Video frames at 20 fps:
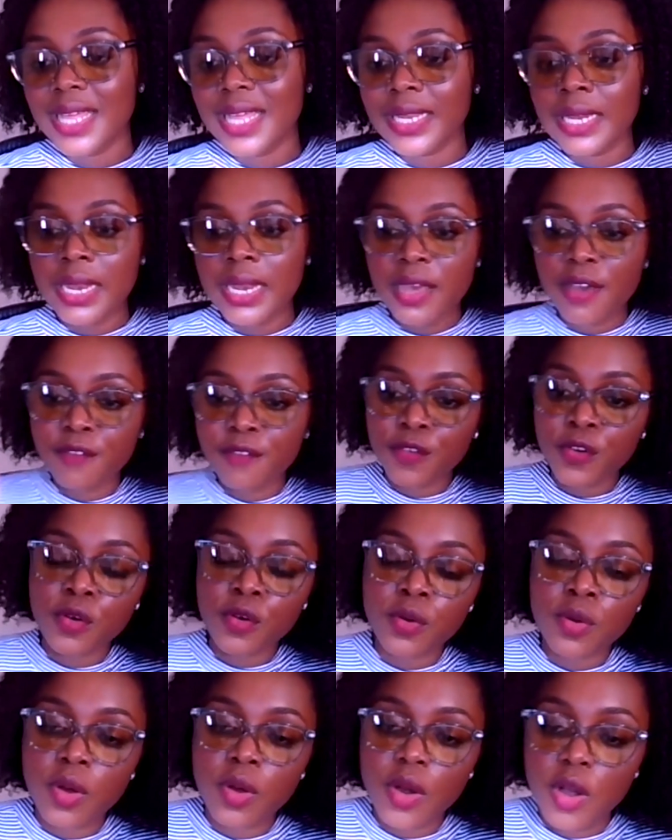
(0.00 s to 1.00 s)

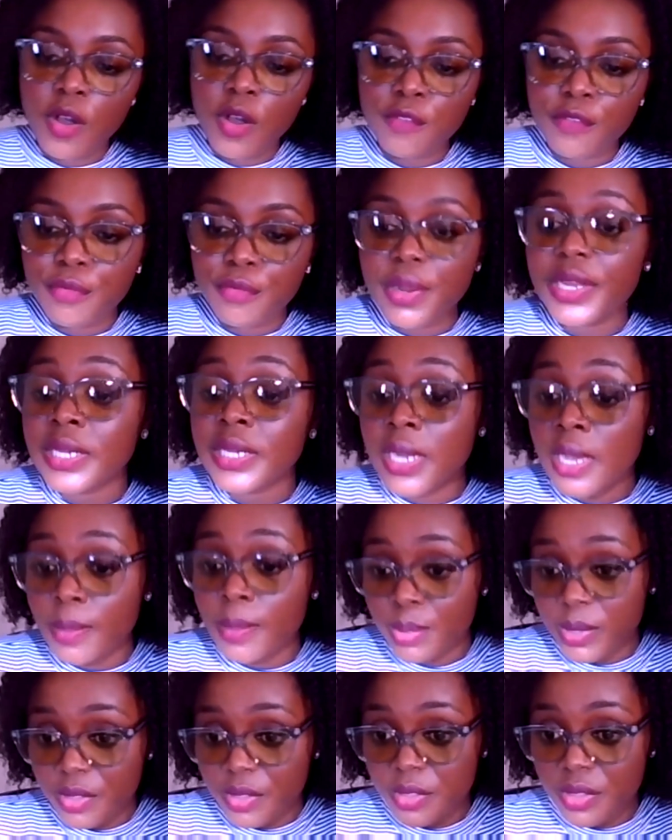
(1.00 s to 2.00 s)
level of
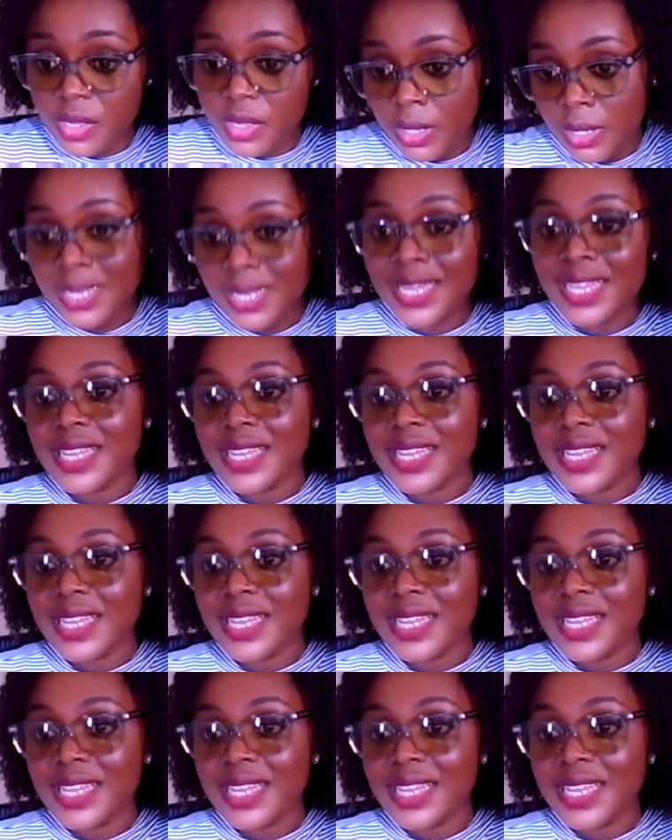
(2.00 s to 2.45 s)
retinopathy,